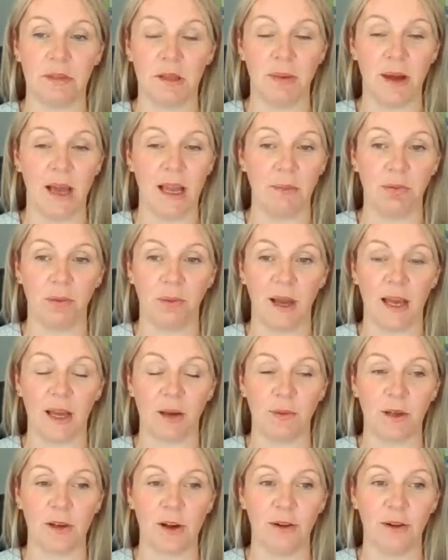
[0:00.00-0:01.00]
The
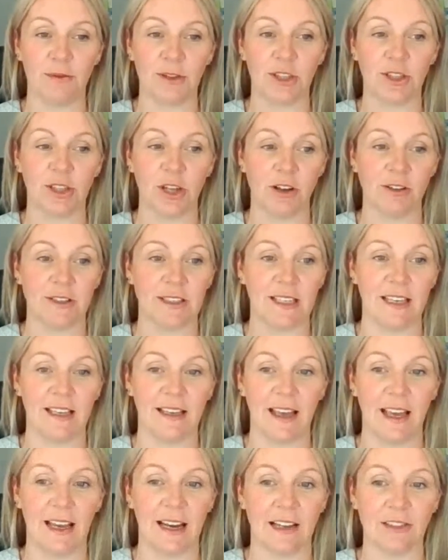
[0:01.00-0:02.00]
paperwork we got was
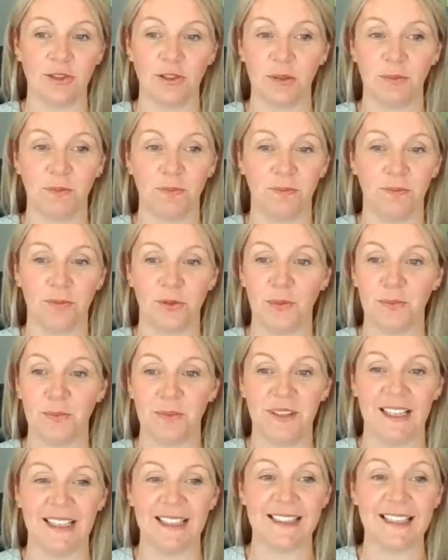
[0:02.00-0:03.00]
shoddy. It had other
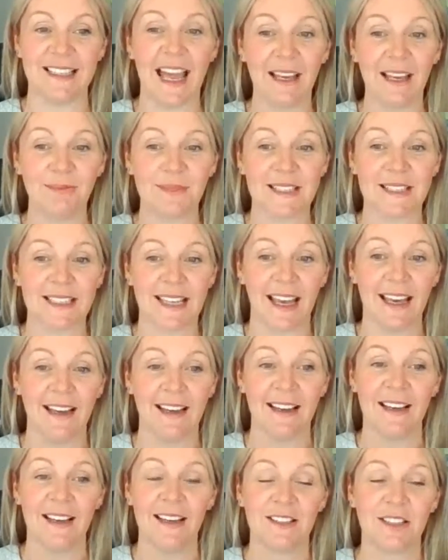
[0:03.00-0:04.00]
companies' names in it,
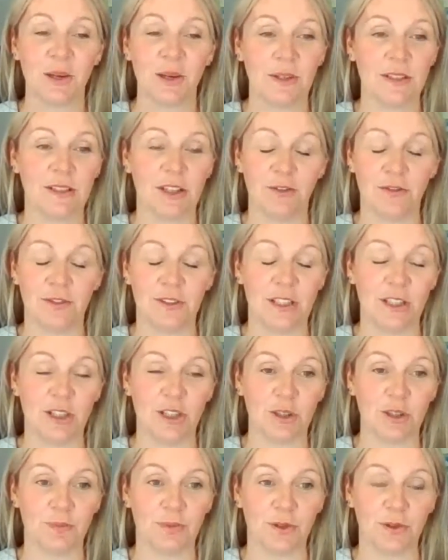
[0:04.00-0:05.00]
so it had obviously
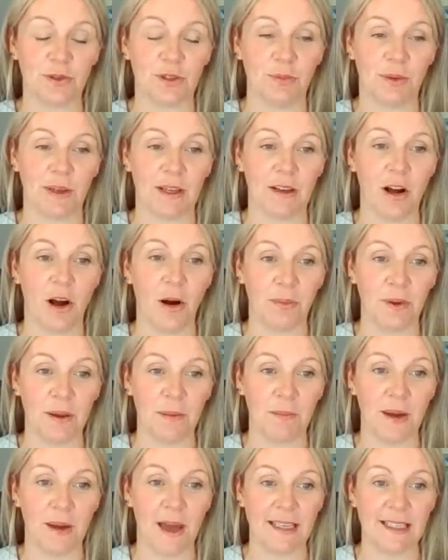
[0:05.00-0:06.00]
just sort of been copy
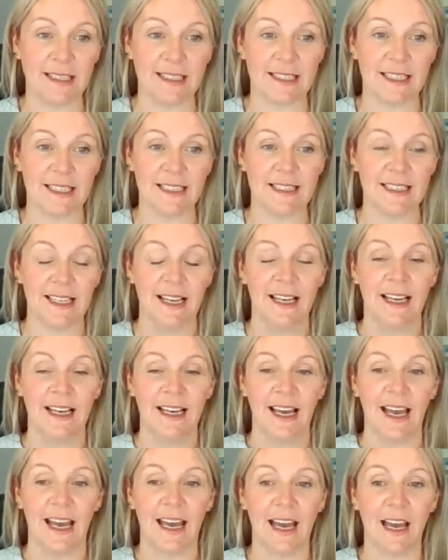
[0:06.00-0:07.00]
and pasted.
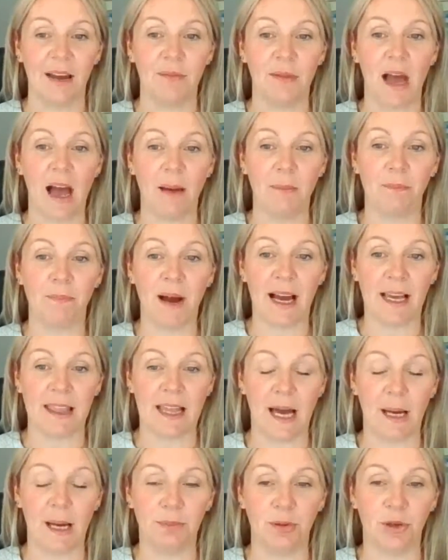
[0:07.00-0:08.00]
And by
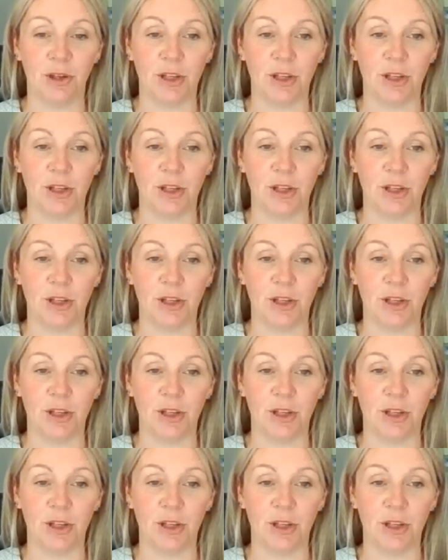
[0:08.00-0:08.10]
that